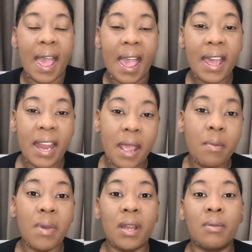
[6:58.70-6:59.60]
at a
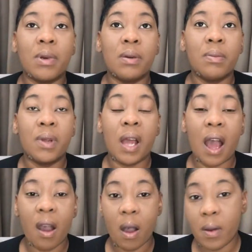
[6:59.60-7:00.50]
minimum,
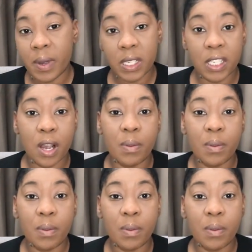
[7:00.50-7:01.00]
I always tell